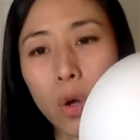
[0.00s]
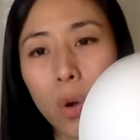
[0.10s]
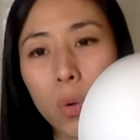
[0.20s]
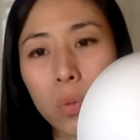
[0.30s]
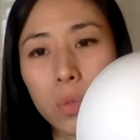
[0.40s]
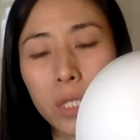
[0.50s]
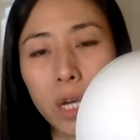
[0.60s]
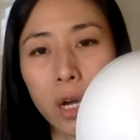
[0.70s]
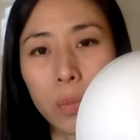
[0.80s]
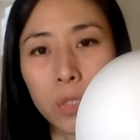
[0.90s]
the
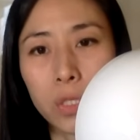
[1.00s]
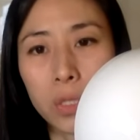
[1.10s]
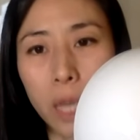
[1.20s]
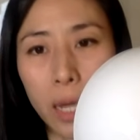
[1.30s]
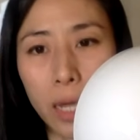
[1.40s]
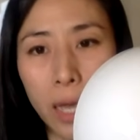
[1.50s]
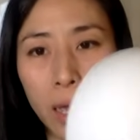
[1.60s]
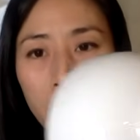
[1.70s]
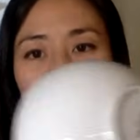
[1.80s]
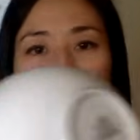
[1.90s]
only option that I
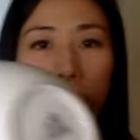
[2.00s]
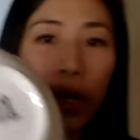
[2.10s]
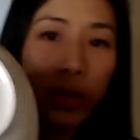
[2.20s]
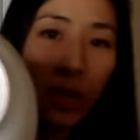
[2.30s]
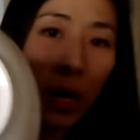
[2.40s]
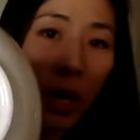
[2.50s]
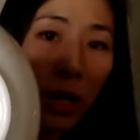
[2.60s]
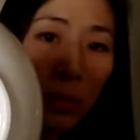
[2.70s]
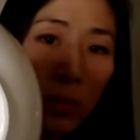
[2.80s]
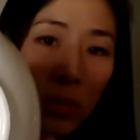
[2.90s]
had at that
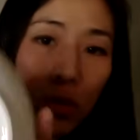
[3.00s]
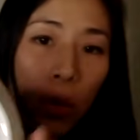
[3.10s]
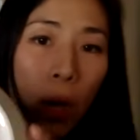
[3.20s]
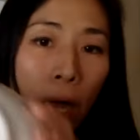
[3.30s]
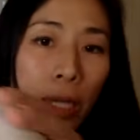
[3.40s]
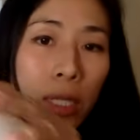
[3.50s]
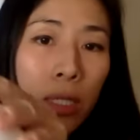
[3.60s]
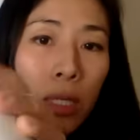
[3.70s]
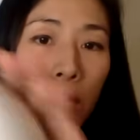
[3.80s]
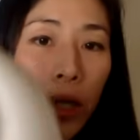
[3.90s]
time. So
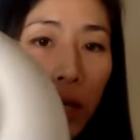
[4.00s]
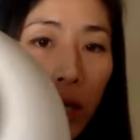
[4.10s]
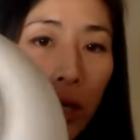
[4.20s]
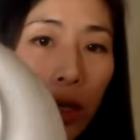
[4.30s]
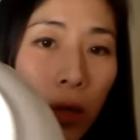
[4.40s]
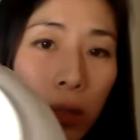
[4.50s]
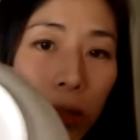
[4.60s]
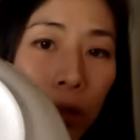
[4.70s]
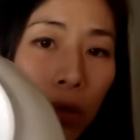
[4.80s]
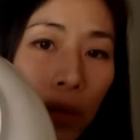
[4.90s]
I got
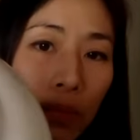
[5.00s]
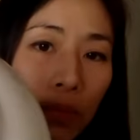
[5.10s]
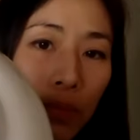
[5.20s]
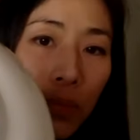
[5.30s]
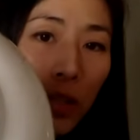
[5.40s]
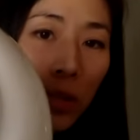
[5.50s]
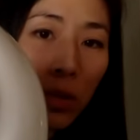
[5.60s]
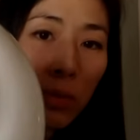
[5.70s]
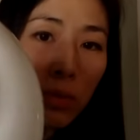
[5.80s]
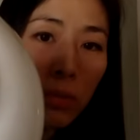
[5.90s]
this one. You
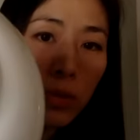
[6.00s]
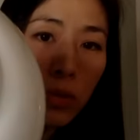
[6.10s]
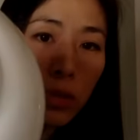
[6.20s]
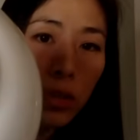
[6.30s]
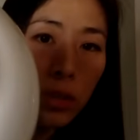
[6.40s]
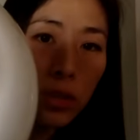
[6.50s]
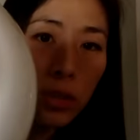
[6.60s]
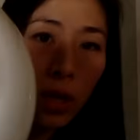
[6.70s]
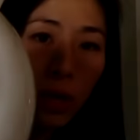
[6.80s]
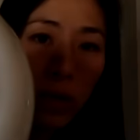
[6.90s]
know, you
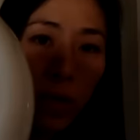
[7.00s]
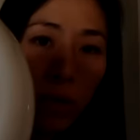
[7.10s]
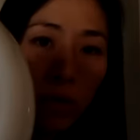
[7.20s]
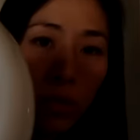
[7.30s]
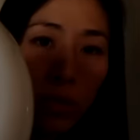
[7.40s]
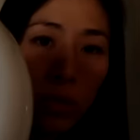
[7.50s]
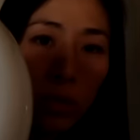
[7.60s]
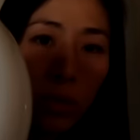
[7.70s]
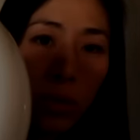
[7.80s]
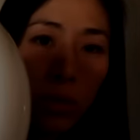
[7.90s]
just kind of have
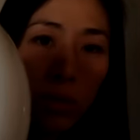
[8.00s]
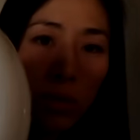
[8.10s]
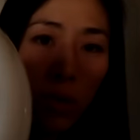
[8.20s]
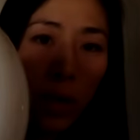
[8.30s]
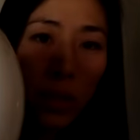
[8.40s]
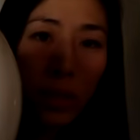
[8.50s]
to get what I